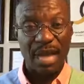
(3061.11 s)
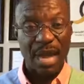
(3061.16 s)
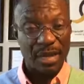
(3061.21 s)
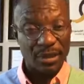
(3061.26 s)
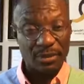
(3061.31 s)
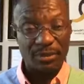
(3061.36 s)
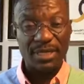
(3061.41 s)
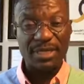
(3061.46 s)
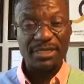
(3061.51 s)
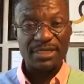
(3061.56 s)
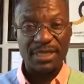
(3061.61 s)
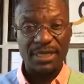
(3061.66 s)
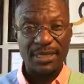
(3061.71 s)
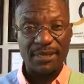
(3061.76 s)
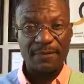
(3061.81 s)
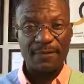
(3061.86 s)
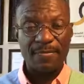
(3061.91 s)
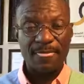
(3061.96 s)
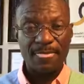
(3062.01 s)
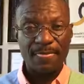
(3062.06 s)
Are you
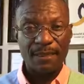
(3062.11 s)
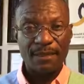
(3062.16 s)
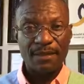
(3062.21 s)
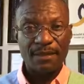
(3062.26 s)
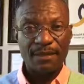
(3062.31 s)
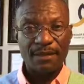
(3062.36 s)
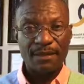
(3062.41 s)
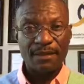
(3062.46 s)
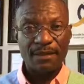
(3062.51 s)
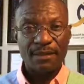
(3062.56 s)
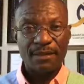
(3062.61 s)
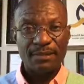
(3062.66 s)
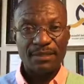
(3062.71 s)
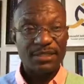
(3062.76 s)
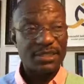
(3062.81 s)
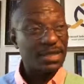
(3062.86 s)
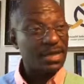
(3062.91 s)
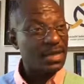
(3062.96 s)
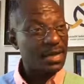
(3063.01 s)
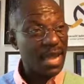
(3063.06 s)
listening?
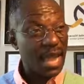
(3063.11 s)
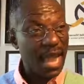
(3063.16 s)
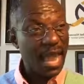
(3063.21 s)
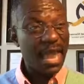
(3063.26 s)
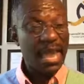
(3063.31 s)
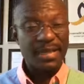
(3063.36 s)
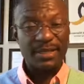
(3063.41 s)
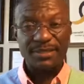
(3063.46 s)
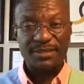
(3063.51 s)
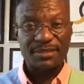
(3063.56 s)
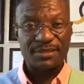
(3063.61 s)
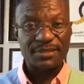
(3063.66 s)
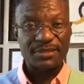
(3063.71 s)
Chillax.